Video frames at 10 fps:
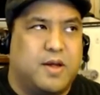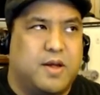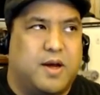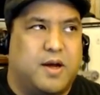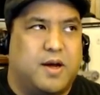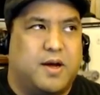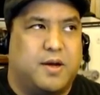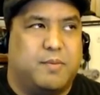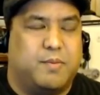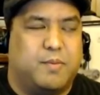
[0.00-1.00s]

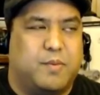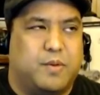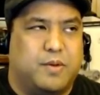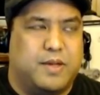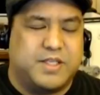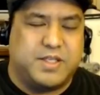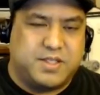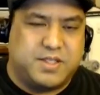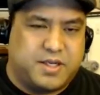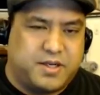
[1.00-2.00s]
Legend
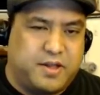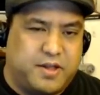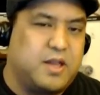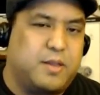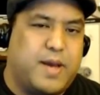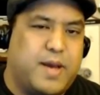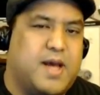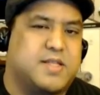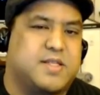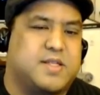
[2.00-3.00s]
of Zelda Link to the
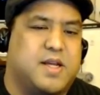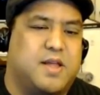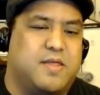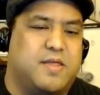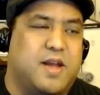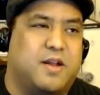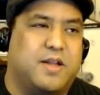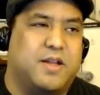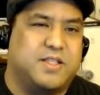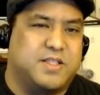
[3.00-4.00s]
Past, and then a
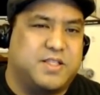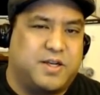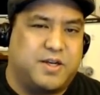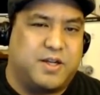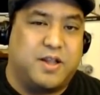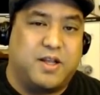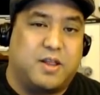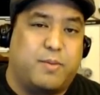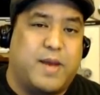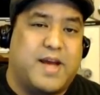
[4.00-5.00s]
Legend of Zelda Link to
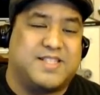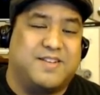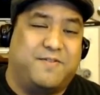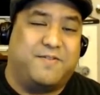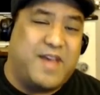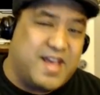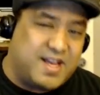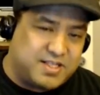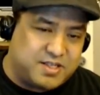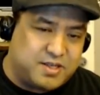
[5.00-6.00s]
the Past
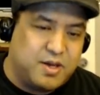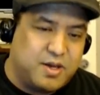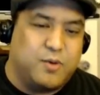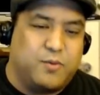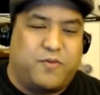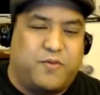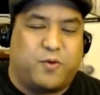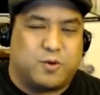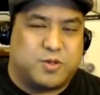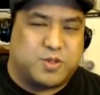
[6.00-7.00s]
Advanced with
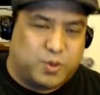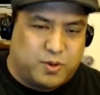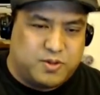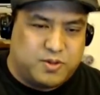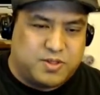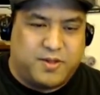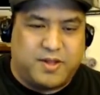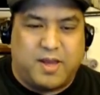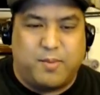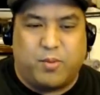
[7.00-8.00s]
4 swords on the
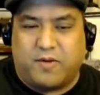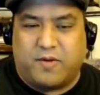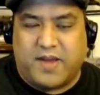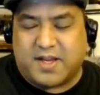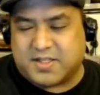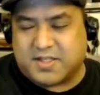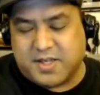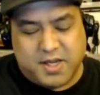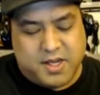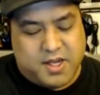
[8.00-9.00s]
Game Boy Advance.
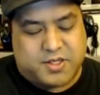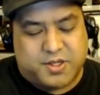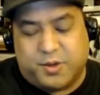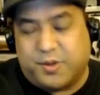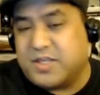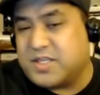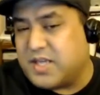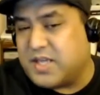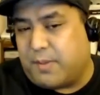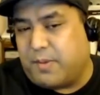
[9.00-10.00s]
So this
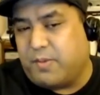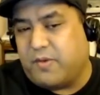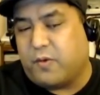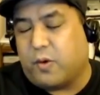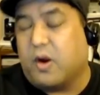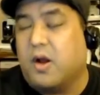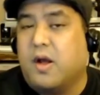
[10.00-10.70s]
has happened before.